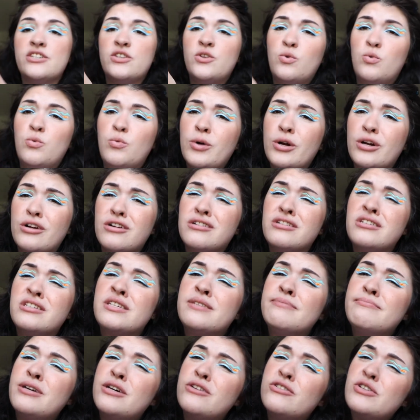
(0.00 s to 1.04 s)
the
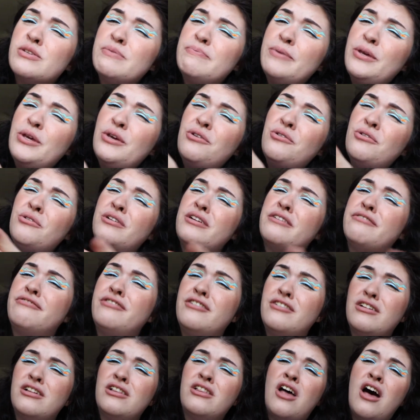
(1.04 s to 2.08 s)
world's most
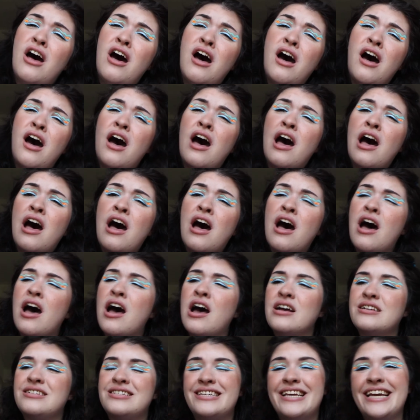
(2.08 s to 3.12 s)
beautiful
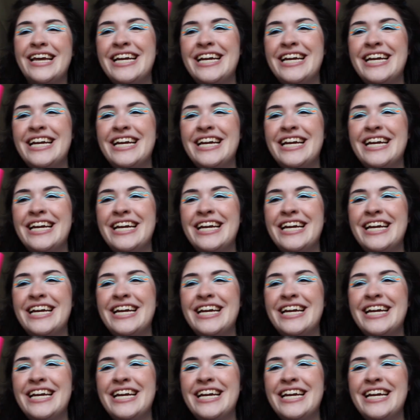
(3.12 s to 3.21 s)
gloss.